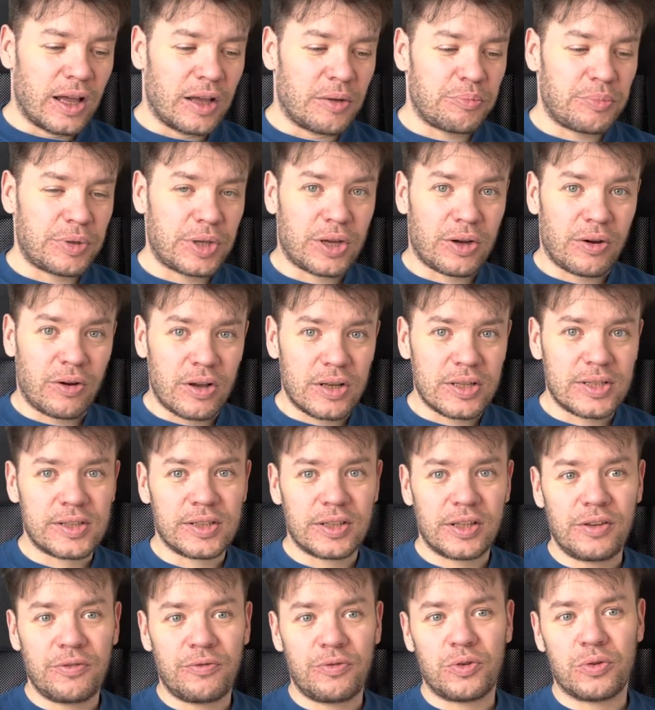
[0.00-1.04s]
Because
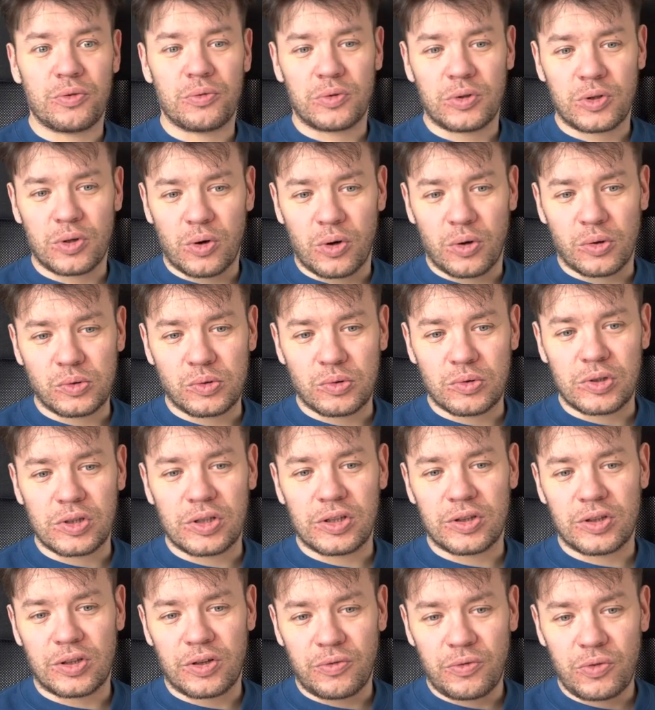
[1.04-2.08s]
if you will go to the
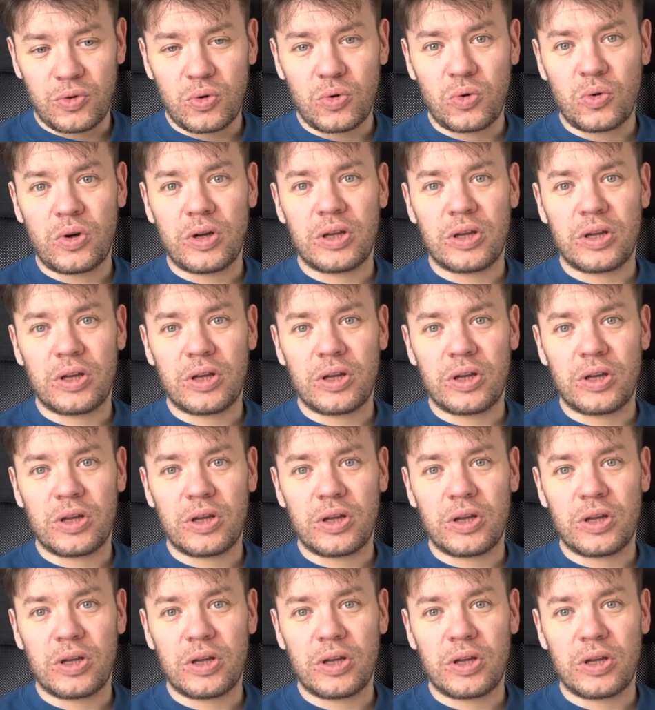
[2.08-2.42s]
interview